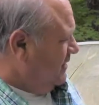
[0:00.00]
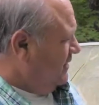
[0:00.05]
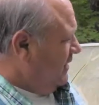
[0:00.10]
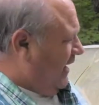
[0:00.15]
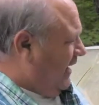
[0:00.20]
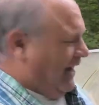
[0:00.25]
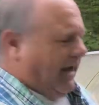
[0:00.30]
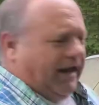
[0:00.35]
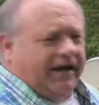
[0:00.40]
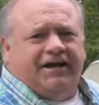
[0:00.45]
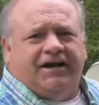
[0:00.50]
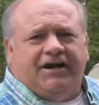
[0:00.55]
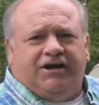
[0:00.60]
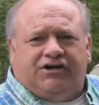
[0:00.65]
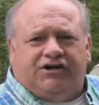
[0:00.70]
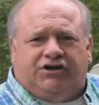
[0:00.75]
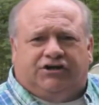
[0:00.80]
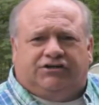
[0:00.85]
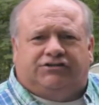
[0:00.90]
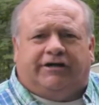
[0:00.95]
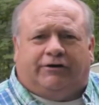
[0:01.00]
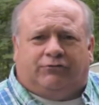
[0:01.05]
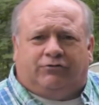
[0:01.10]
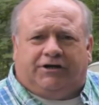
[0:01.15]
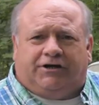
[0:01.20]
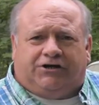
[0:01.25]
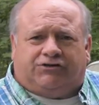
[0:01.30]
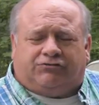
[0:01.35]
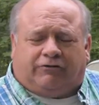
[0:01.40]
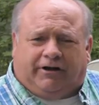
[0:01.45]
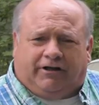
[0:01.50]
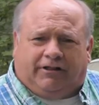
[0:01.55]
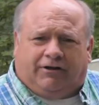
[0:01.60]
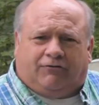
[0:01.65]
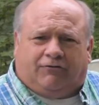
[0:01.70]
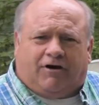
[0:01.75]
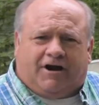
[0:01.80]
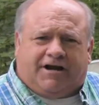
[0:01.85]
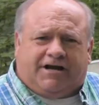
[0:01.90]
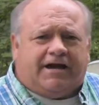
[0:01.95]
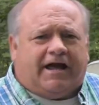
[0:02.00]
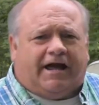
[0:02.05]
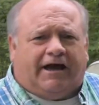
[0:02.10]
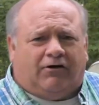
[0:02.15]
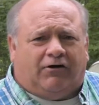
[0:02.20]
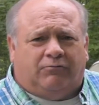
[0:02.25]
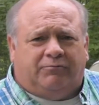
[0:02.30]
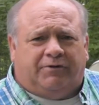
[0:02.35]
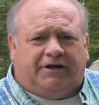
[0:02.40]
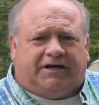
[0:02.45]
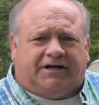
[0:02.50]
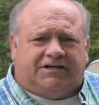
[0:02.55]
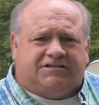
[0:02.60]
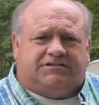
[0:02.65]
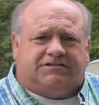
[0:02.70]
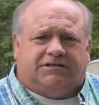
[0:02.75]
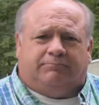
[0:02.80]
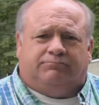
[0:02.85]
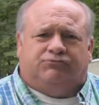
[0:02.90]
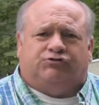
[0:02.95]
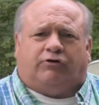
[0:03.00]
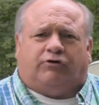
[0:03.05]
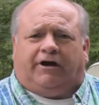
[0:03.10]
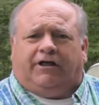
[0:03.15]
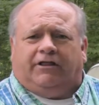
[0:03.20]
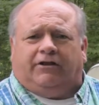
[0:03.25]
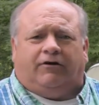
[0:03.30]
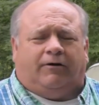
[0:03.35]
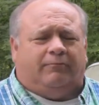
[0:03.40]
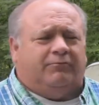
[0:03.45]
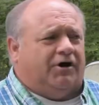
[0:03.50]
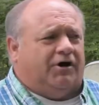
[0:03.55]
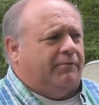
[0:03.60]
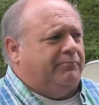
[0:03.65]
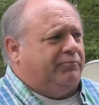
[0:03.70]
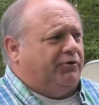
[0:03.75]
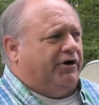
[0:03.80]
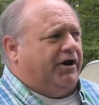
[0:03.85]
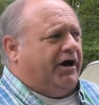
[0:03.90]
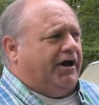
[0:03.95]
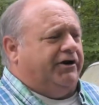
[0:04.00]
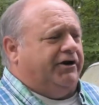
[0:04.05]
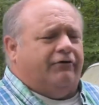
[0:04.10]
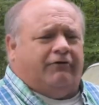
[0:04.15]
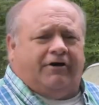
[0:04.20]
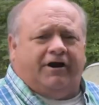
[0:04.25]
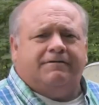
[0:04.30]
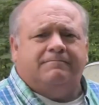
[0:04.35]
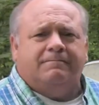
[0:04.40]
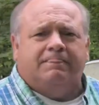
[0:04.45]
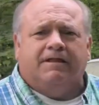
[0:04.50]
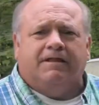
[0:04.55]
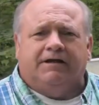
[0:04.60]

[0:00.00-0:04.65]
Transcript: I got it in the utility trailer right now because the trailer I'm going to put under it